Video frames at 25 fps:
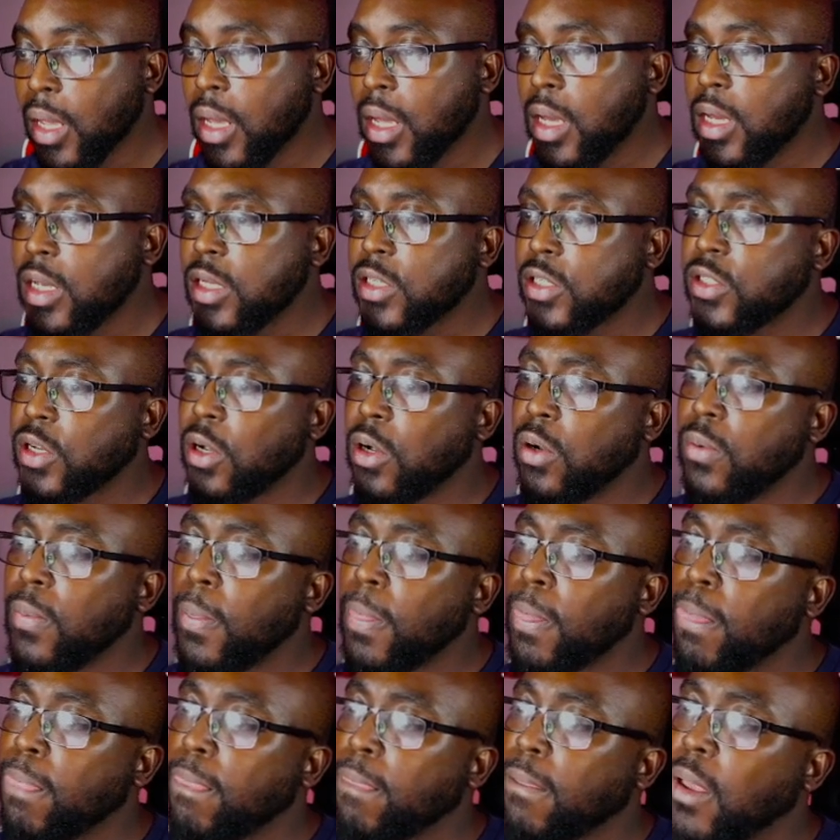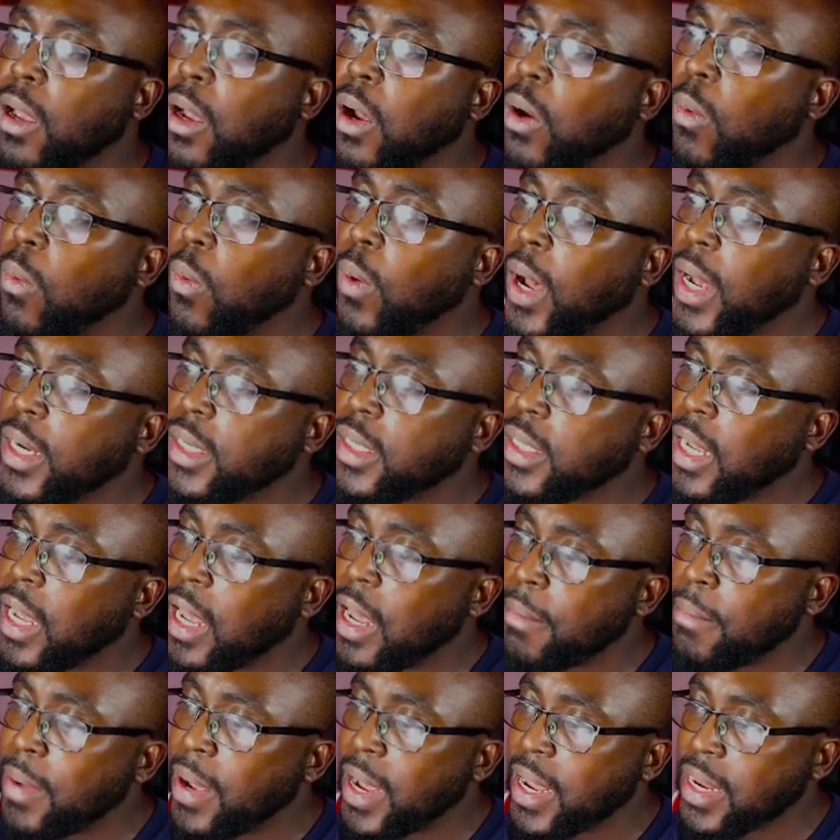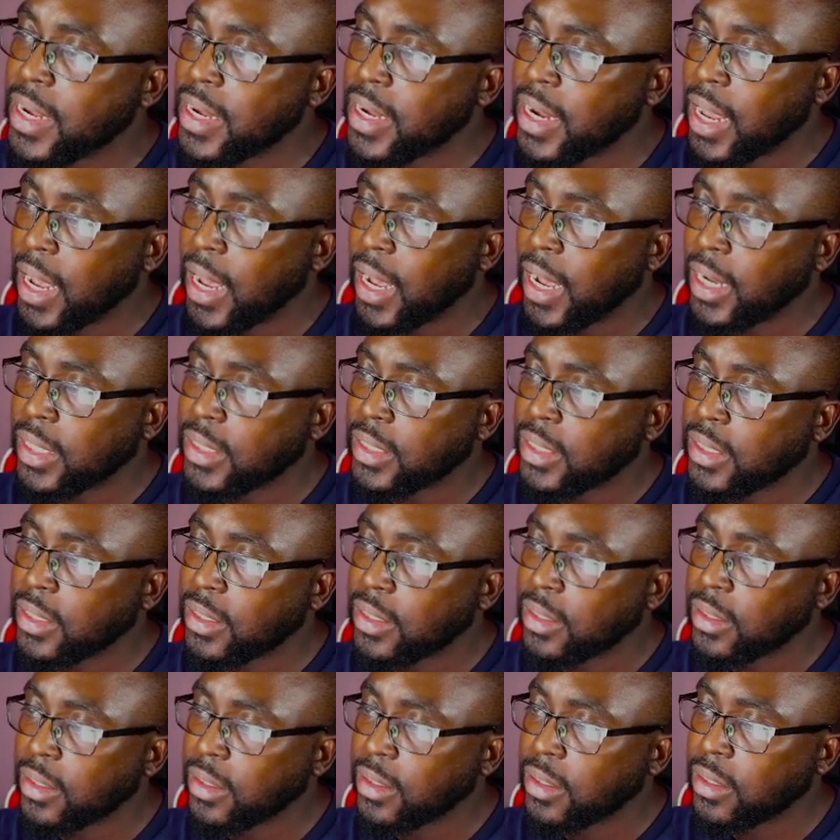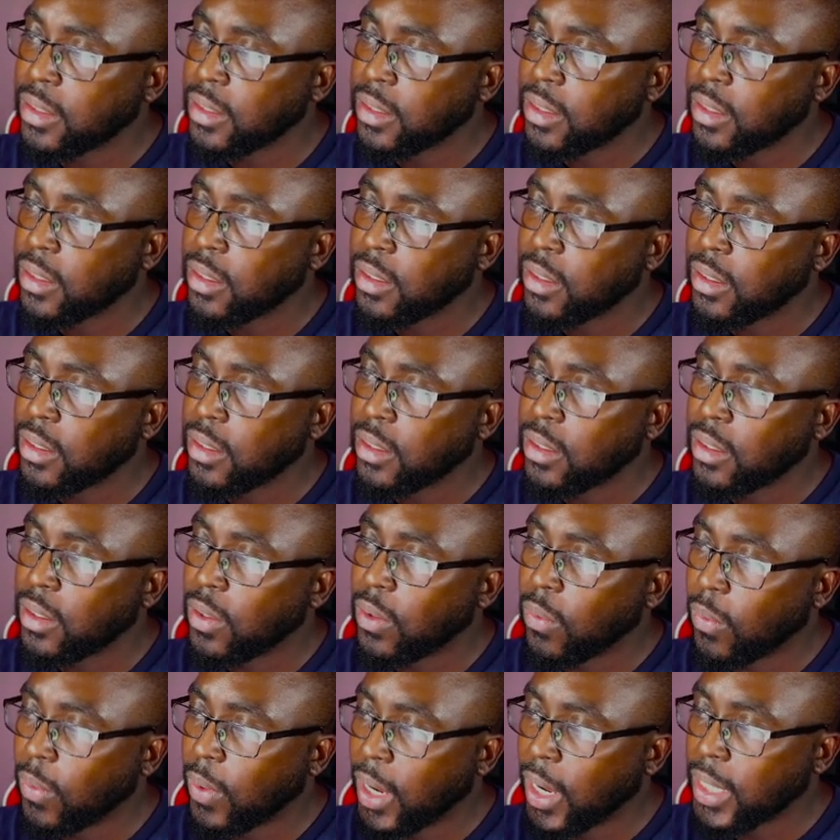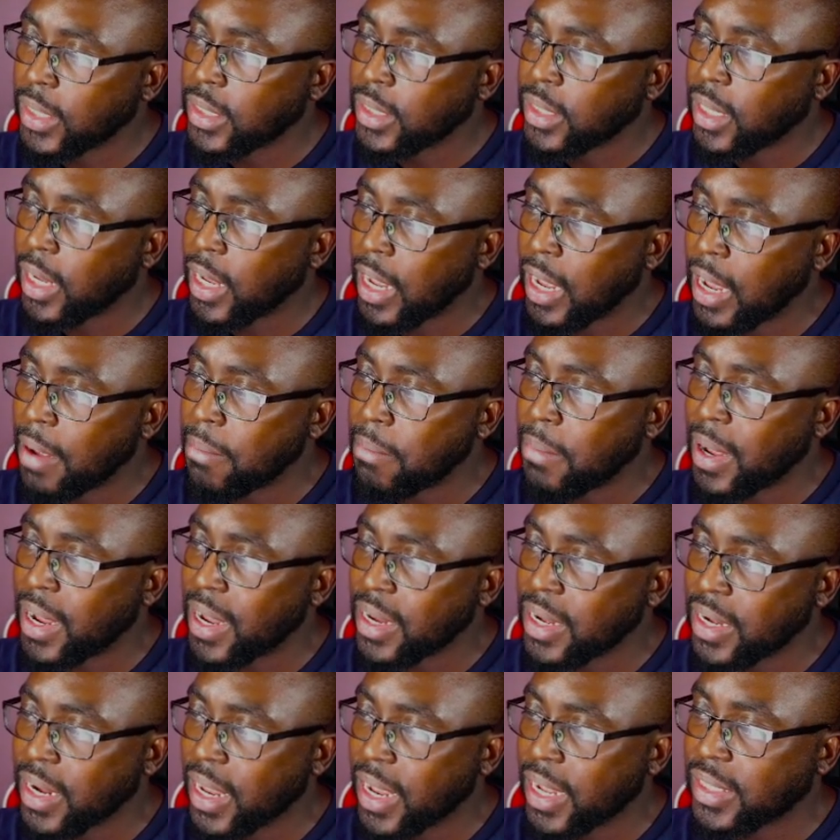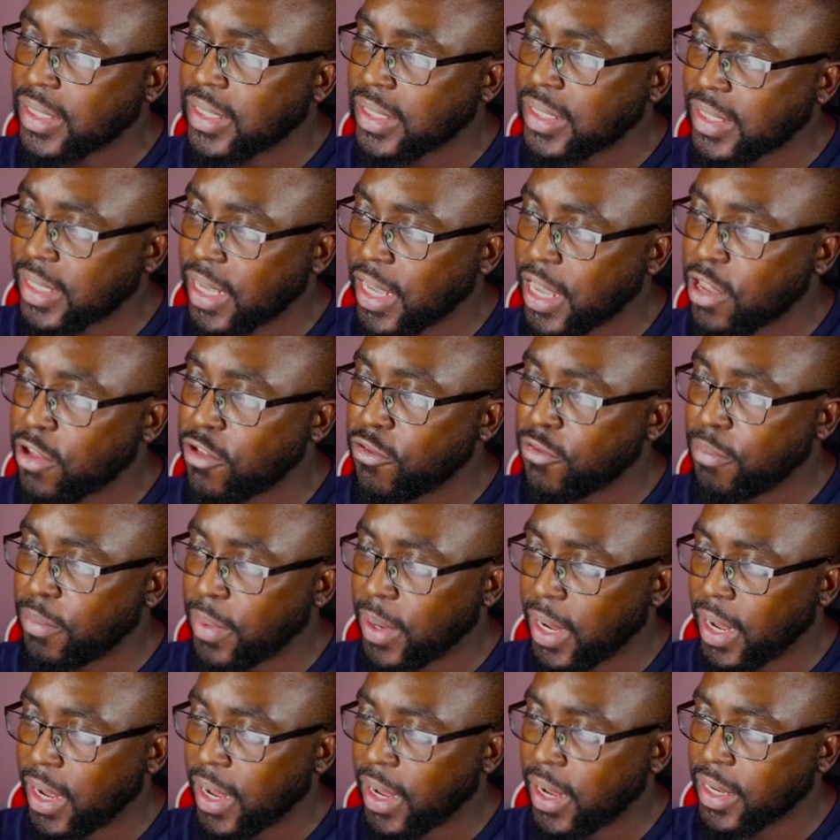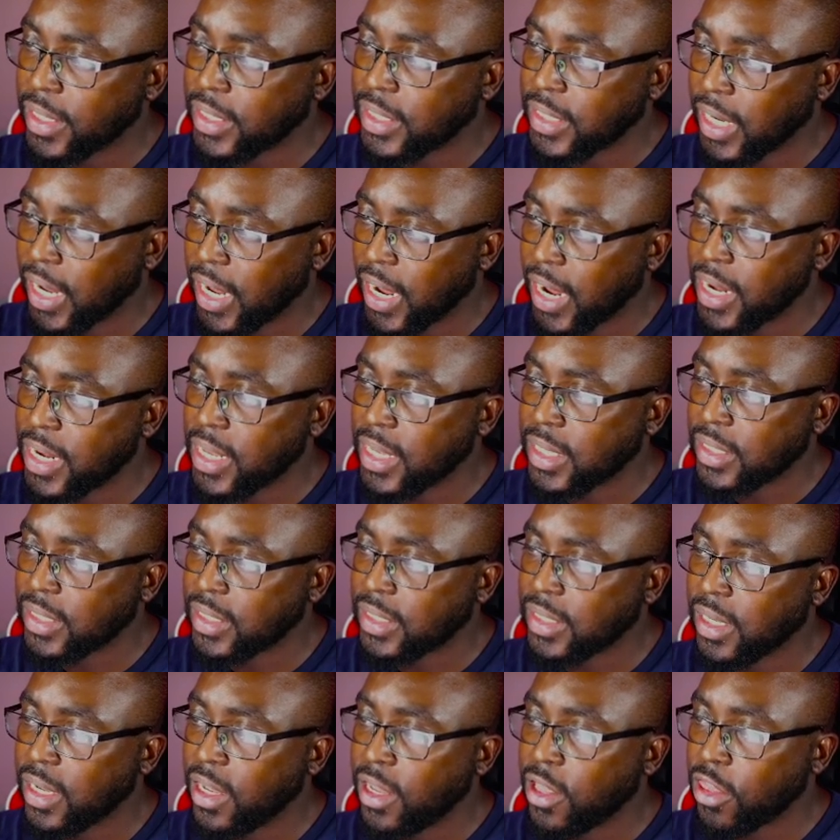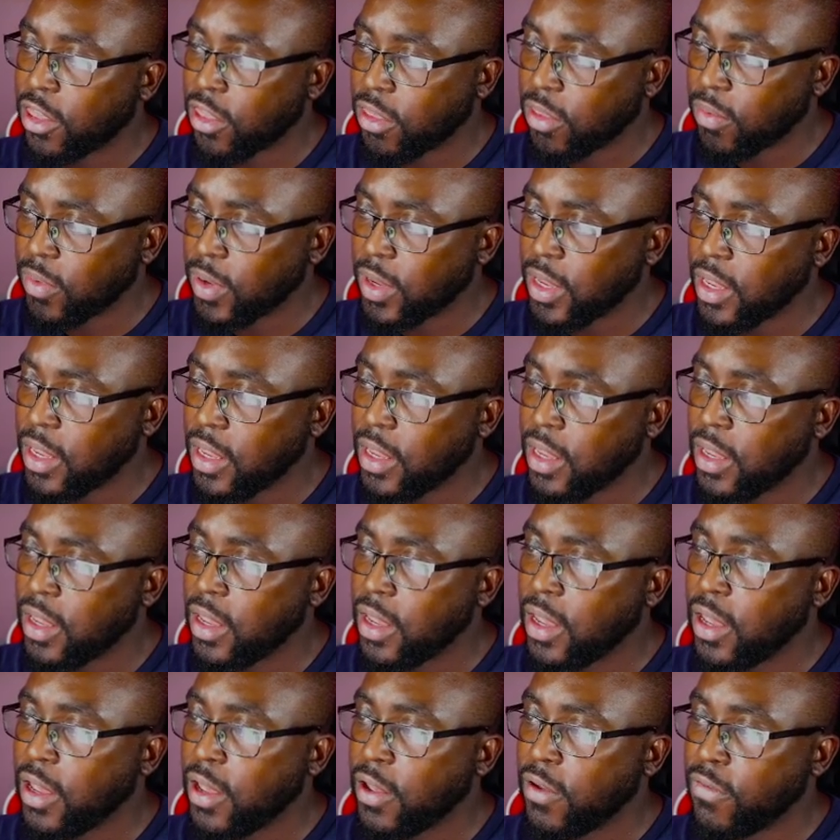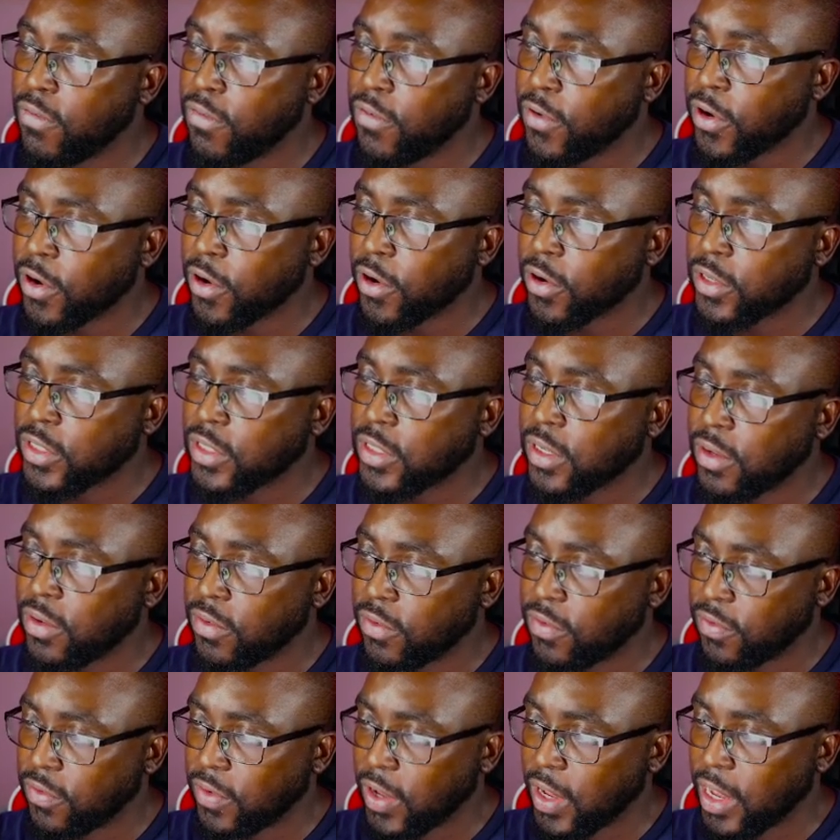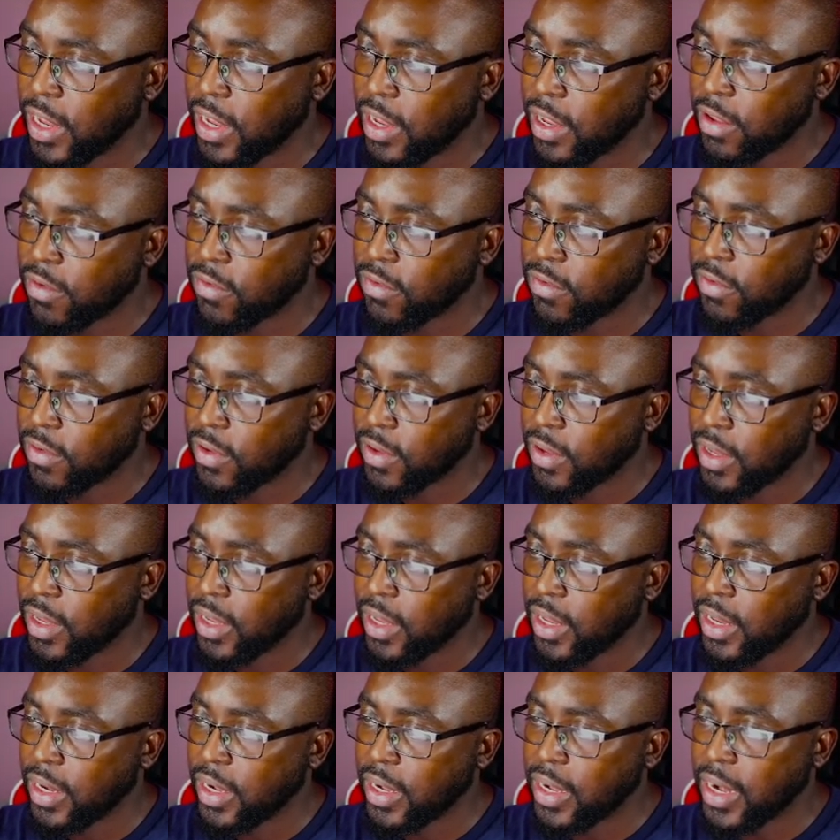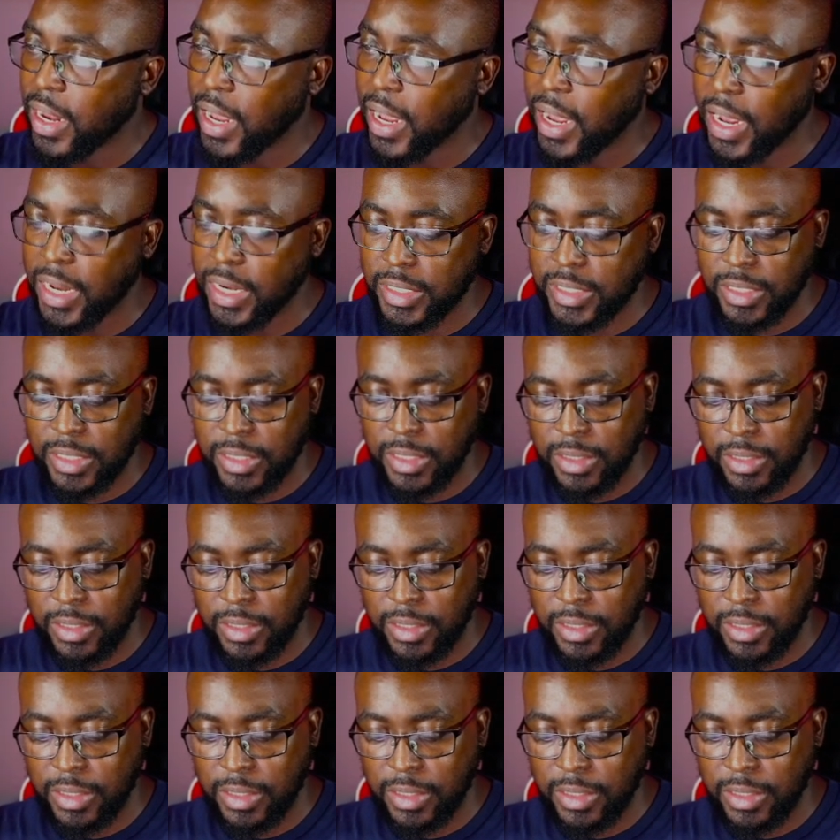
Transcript: So, what am I not? What am I not saved by? Titus 3, verse 5. Not